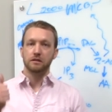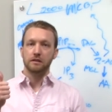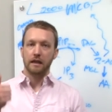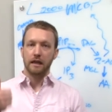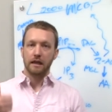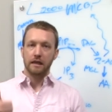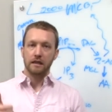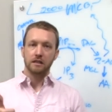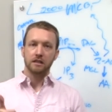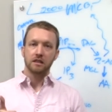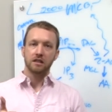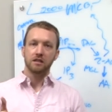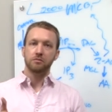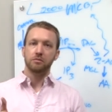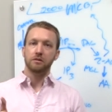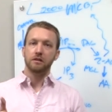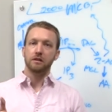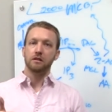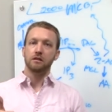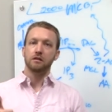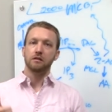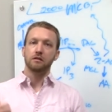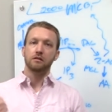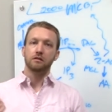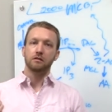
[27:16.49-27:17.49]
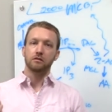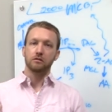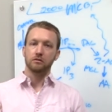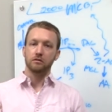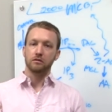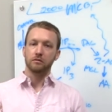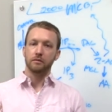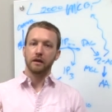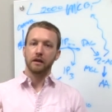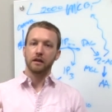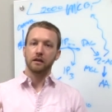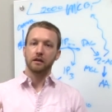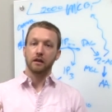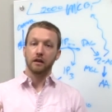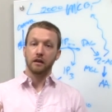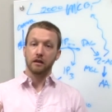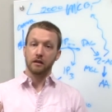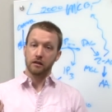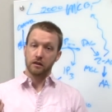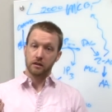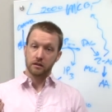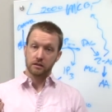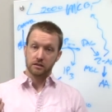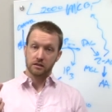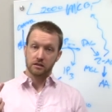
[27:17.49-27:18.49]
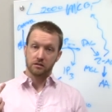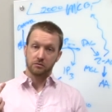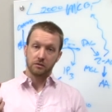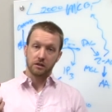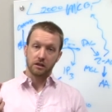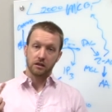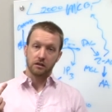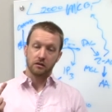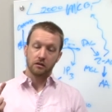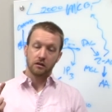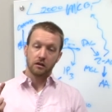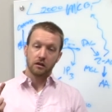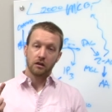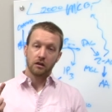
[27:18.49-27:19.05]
ATP, glutamate, and histamine,